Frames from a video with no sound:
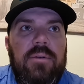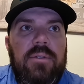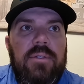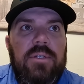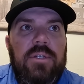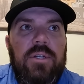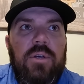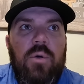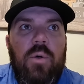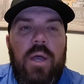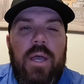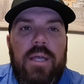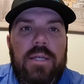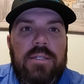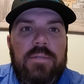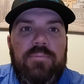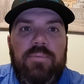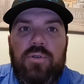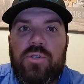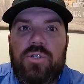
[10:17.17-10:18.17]
you know,
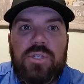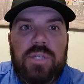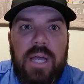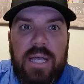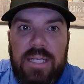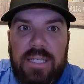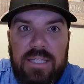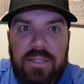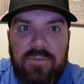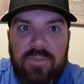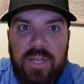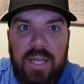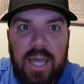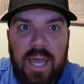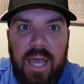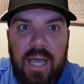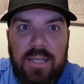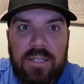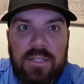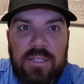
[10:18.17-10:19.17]
as precise of a
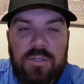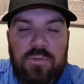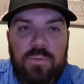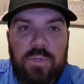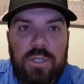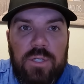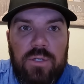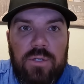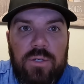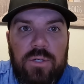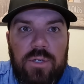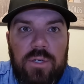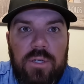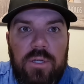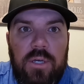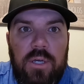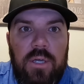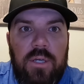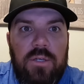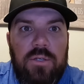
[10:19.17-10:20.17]
cast as we
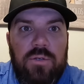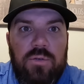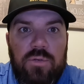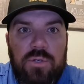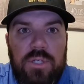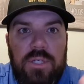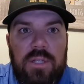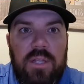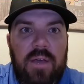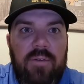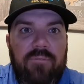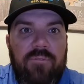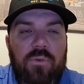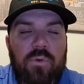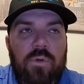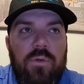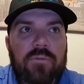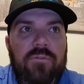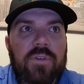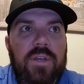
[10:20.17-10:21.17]
could using that
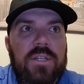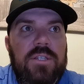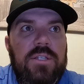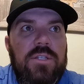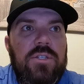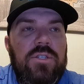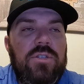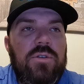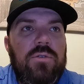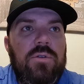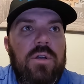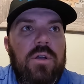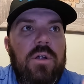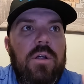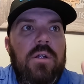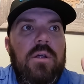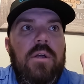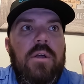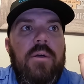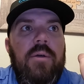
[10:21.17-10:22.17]
forward facing
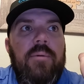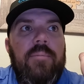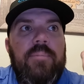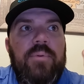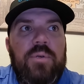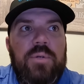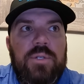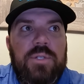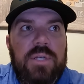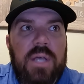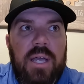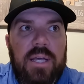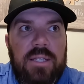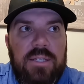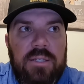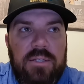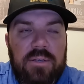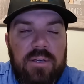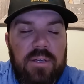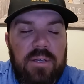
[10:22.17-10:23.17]
sonar,
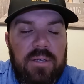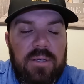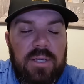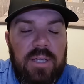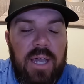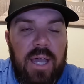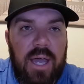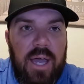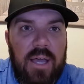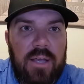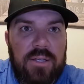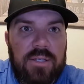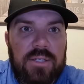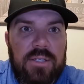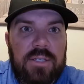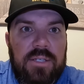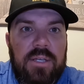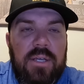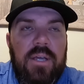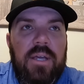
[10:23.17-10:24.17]
precise
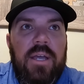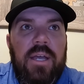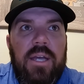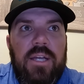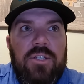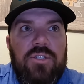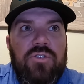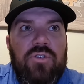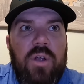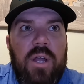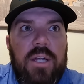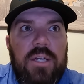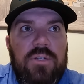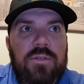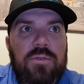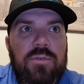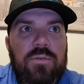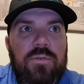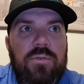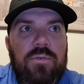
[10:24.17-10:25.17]
casts, and try
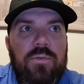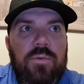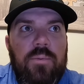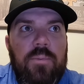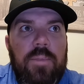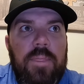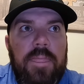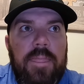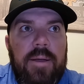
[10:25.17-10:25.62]
to